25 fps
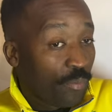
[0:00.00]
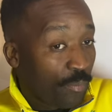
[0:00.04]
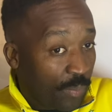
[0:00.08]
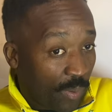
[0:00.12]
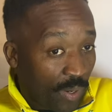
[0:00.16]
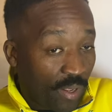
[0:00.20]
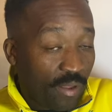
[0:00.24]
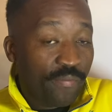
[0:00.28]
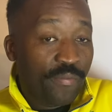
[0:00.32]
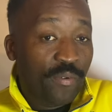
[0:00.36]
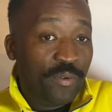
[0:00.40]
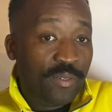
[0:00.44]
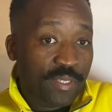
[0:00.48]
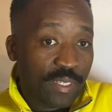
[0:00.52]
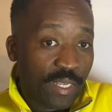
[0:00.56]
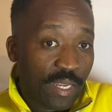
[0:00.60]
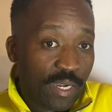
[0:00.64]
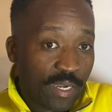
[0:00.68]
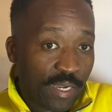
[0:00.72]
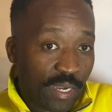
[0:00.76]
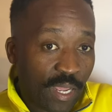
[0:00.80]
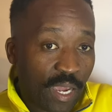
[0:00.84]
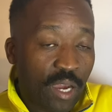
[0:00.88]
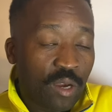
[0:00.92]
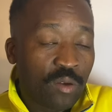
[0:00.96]
play for
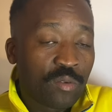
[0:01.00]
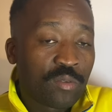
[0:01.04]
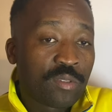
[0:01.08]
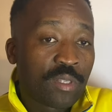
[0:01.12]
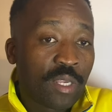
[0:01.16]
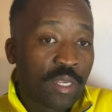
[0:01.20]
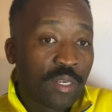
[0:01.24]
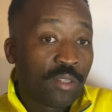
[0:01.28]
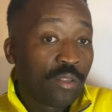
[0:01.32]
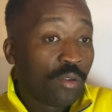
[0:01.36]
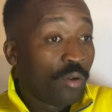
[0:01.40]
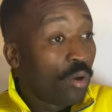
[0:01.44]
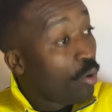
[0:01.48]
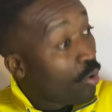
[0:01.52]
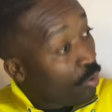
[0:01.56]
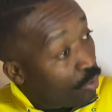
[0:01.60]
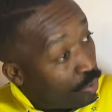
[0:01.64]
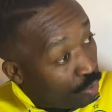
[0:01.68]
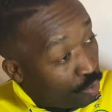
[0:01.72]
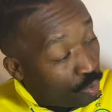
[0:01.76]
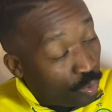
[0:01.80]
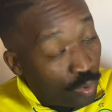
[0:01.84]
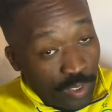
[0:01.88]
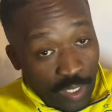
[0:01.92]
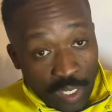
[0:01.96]
Sundowns and you
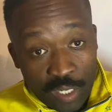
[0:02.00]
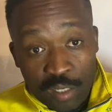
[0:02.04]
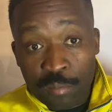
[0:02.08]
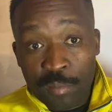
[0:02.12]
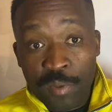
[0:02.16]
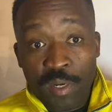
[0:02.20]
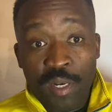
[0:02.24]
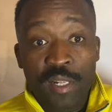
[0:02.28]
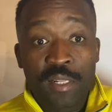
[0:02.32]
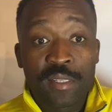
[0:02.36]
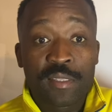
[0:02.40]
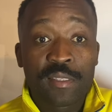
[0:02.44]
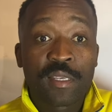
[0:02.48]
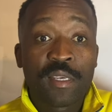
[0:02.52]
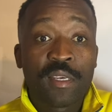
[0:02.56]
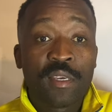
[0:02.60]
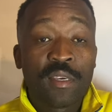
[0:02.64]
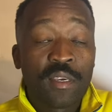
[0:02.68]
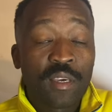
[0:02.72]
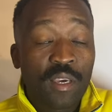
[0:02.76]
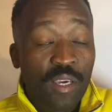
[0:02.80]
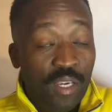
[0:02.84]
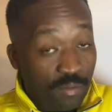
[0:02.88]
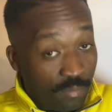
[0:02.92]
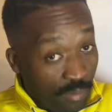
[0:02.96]
do get minutes
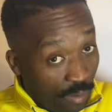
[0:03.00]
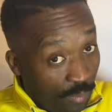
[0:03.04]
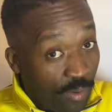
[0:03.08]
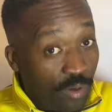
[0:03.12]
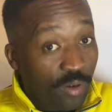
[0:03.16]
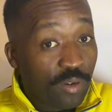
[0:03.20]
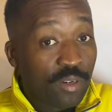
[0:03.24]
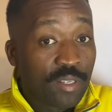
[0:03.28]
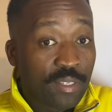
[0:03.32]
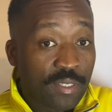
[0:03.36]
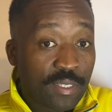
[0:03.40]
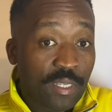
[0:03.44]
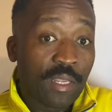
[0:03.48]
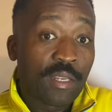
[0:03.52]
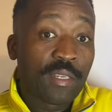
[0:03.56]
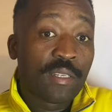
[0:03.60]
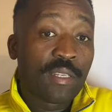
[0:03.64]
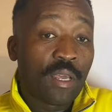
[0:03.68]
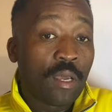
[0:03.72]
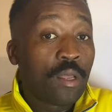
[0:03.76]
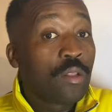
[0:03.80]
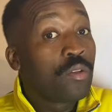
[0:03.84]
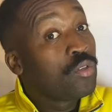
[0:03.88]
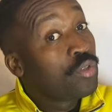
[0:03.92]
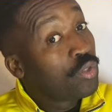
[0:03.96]
at Mamelodi
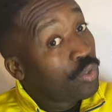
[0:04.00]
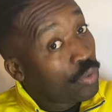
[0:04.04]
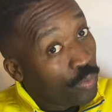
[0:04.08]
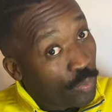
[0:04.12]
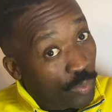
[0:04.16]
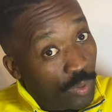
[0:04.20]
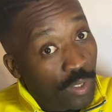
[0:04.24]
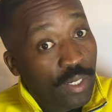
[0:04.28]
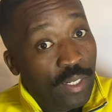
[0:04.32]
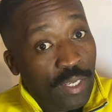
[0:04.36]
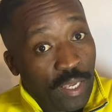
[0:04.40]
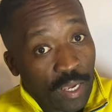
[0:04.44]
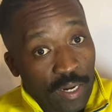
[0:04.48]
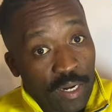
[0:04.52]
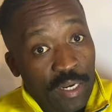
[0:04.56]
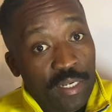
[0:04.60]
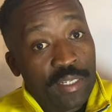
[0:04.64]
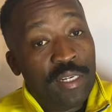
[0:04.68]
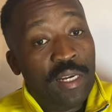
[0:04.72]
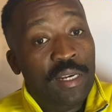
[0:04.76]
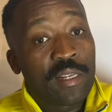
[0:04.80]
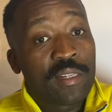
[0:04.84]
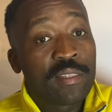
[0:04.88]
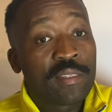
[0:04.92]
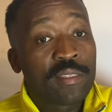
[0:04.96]
Sundowns, you will get a
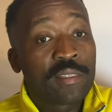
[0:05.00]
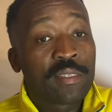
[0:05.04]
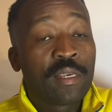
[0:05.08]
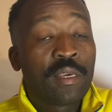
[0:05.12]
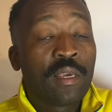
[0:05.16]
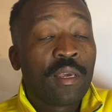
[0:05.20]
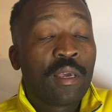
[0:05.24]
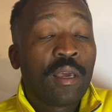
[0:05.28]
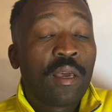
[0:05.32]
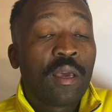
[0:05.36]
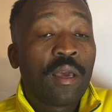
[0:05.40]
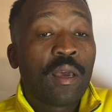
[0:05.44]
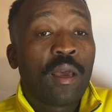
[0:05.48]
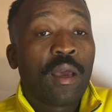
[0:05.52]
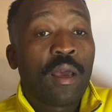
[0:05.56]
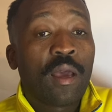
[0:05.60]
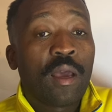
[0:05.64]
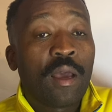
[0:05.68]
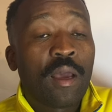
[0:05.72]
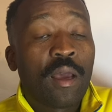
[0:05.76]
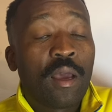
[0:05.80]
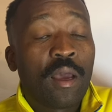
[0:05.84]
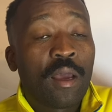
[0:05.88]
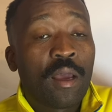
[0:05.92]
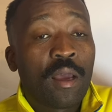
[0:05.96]
chance.
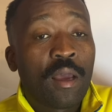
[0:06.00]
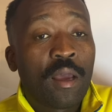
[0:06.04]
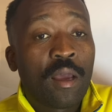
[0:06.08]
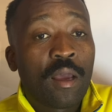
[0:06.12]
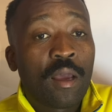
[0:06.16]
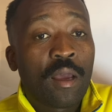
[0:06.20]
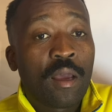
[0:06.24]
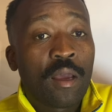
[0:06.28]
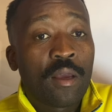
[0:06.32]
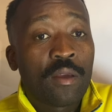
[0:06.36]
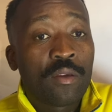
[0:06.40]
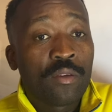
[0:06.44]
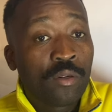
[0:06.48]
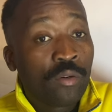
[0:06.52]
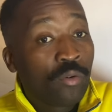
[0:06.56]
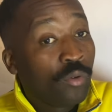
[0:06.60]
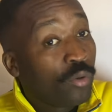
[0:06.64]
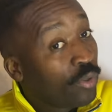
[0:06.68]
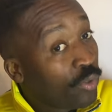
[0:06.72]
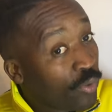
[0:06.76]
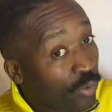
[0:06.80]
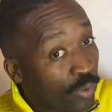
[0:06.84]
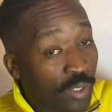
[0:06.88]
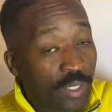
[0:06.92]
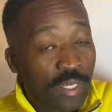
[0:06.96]

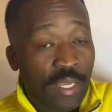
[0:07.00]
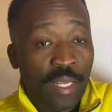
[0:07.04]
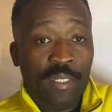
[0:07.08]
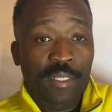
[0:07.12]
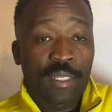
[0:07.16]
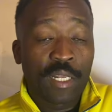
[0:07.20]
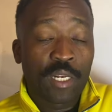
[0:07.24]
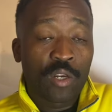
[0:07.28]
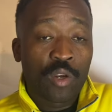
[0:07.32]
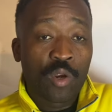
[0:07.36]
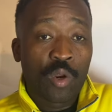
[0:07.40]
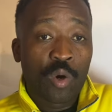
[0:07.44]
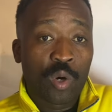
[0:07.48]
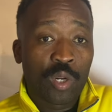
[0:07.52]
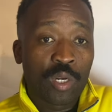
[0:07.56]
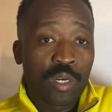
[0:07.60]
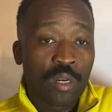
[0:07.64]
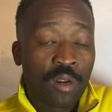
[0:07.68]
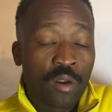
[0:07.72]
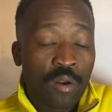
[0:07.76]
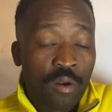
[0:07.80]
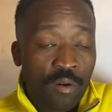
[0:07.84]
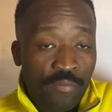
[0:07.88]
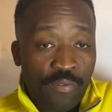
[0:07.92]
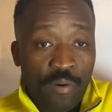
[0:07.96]
You'll get that
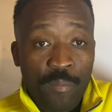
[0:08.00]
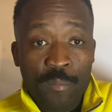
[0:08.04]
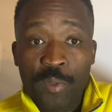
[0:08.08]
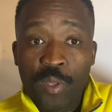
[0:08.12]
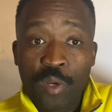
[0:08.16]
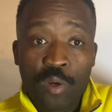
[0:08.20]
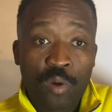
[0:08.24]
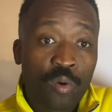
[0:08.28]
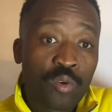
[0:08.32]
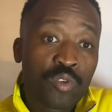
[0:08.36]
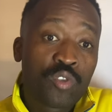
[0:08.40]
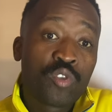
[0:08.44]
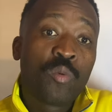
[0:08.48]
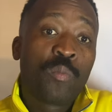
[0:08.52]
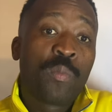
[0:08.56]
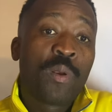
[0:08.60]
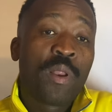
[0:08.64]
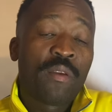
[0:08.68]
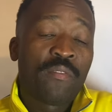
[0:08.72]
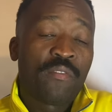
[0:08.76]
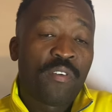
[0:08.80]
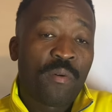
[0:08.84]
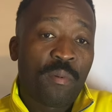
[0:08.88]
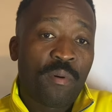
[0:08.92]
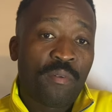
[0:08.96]
nod from the coach to
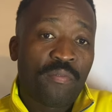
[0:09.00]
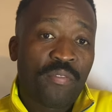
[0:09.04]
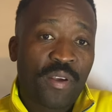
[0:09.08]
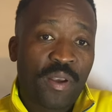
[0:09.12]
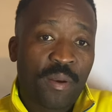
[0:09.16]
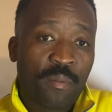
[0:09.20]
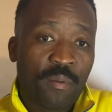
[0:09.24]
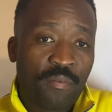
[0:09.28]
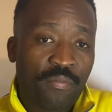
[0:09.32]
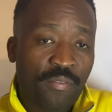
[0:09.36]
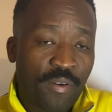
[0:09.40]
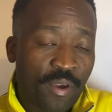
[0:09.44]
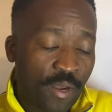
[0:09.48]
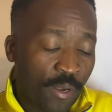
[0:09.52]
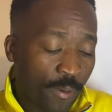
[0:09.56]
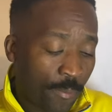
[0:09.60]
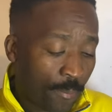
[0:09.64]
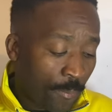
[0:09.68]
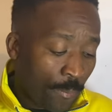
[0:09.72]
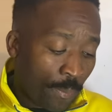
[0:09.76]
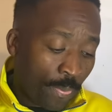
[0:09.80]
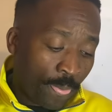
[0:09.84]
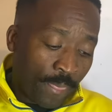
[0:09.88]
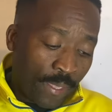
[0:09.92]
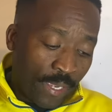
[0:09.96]
play for Bafana
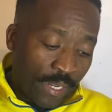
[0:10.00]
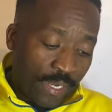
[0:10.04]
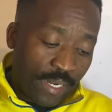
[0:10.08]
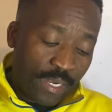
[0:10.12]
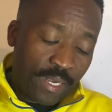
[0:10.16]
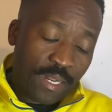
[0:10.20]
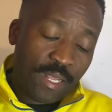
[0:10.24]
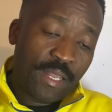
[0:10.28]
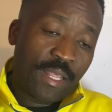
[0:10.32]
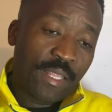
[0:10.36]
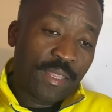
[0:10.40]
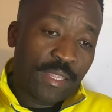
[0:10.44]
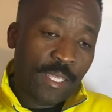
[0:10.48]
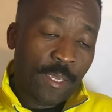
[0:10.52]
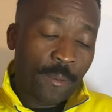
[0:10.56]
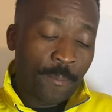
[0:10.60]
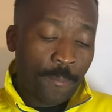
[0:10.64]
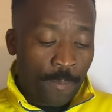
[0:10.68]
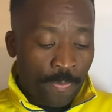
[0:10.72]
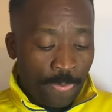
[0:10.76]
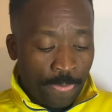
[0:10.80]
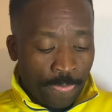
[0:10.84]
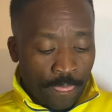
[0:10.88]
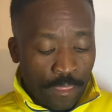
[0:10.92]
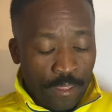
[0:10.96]
Bafana. And another
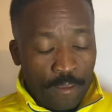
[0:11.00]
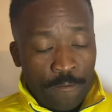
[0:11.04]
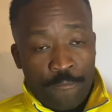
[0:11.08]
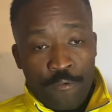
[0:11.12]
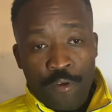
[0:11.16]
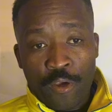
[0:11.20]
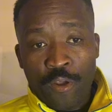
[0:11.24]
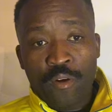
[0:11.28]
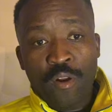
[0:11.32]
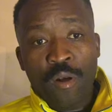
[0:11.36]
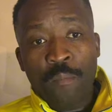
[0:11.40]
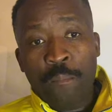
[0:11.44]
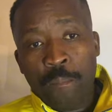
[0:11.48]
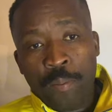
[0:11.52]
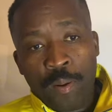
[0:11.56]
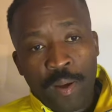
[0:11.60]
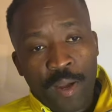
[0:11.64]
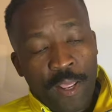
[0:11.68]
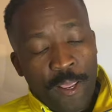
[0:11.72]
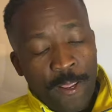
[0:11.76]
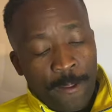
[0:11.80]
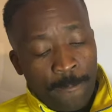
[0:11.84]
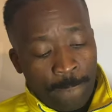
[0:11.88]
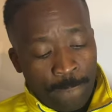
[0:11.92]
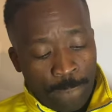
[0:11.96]
thing, if you're not
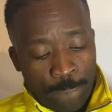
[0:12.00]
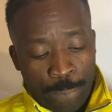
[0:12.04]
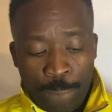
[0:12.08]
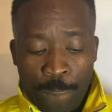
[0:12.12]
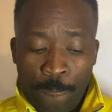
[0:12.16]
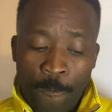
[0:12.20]
playing